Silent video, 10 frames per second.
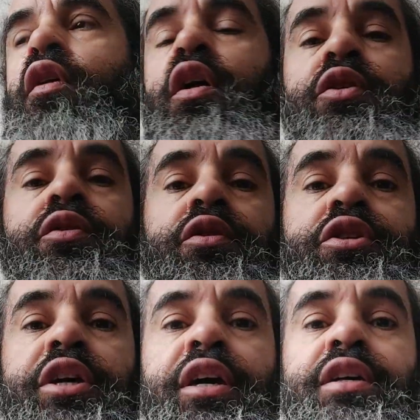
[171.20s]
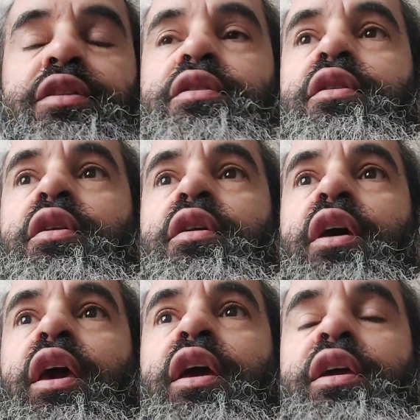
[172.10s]
on your chest
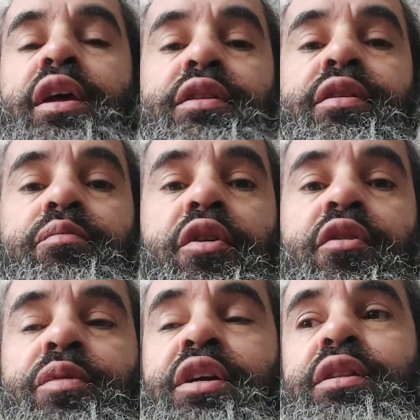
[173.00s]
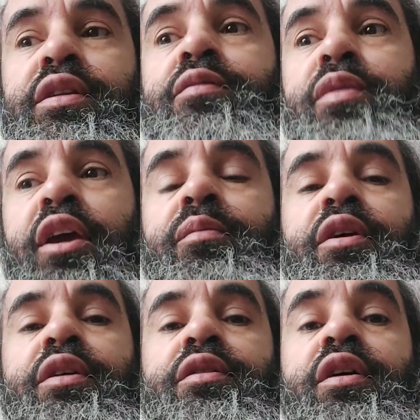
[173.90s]
and get some milk because this
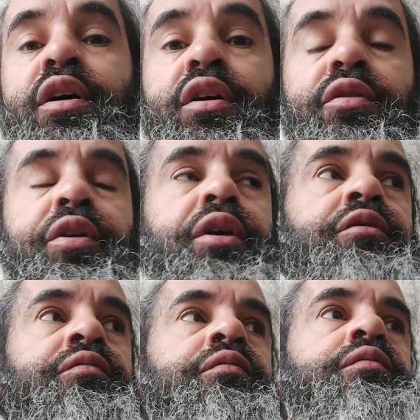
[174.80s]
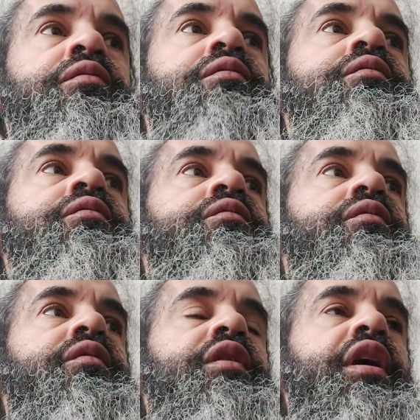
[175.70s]
baby is hungry.
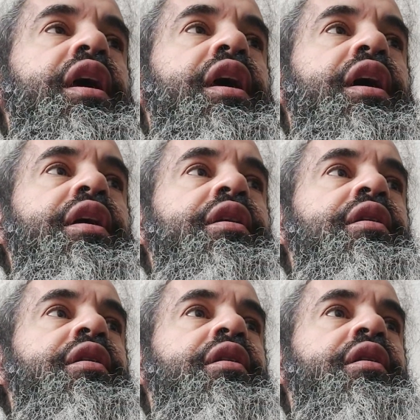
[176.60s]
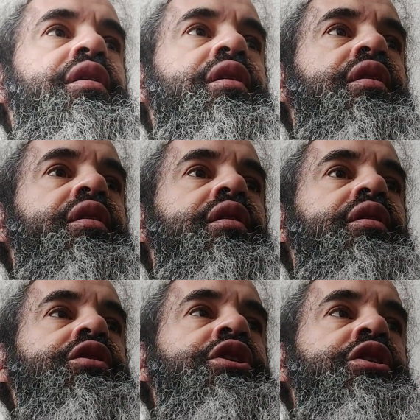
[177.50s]
and
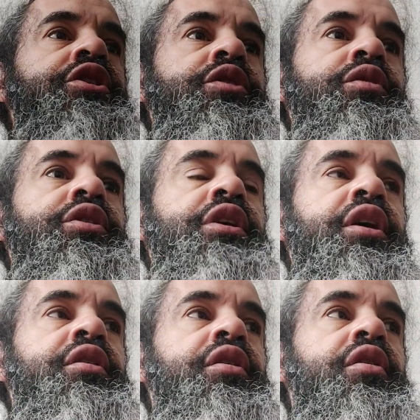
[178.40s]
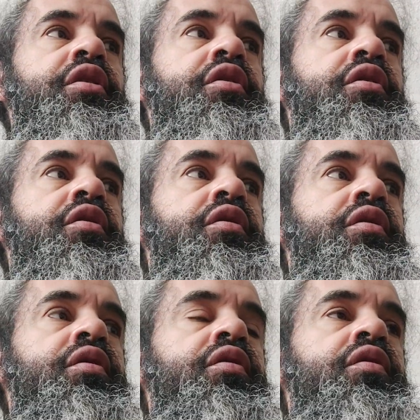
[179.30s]
she, she was saying,
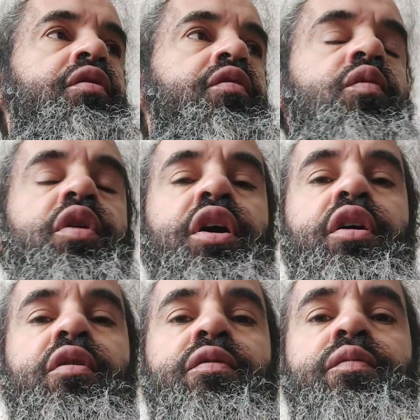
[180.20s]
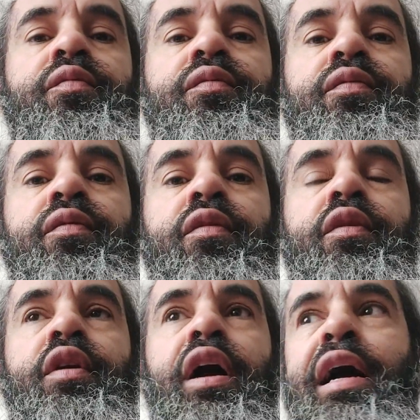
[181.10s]
well,
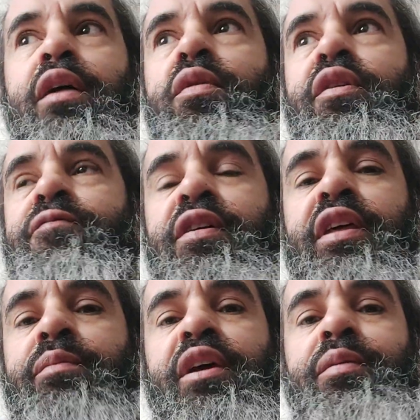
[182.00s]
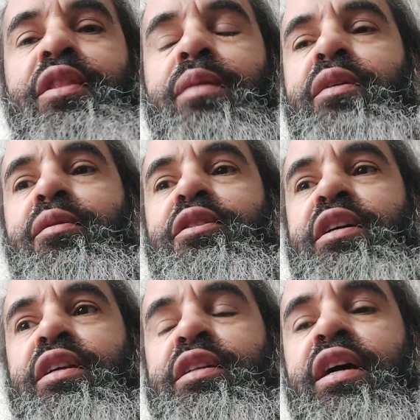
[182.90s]
I don't want to feed that baby. That baby's
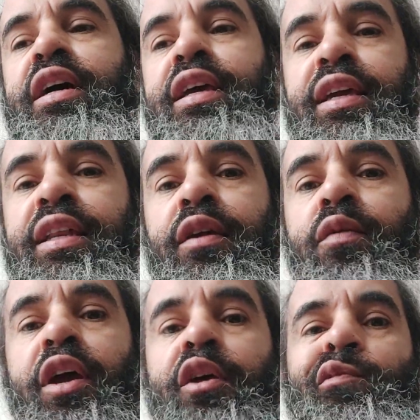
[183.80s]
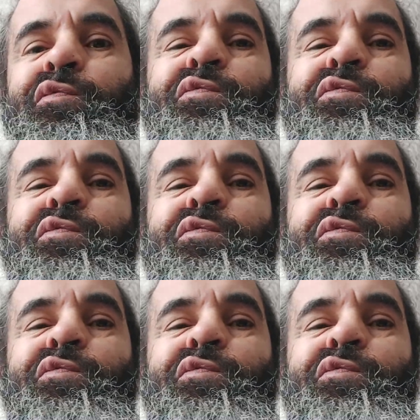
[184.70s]
going to die anyway.